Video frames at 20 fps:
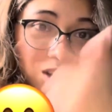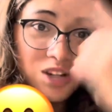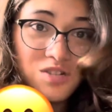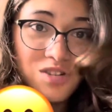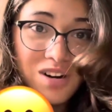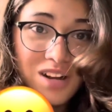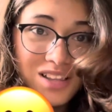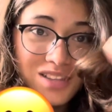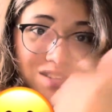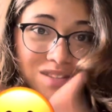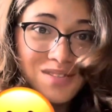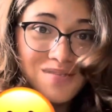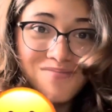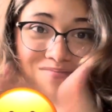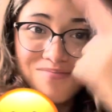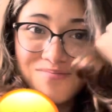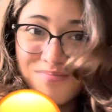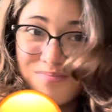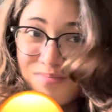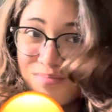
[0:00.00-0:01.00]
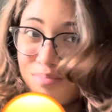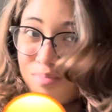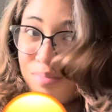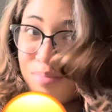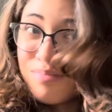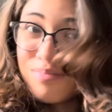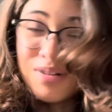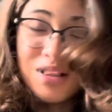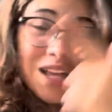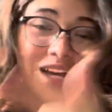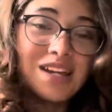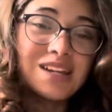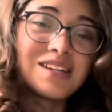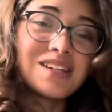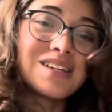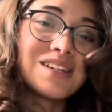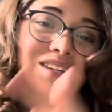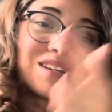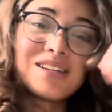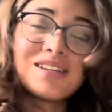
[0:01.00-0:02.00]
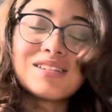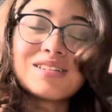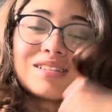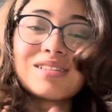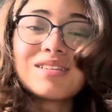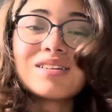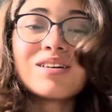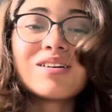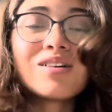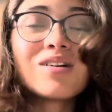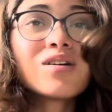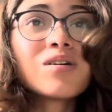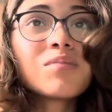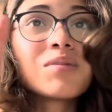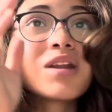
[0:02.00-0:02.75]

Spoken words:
transplanted into the arm,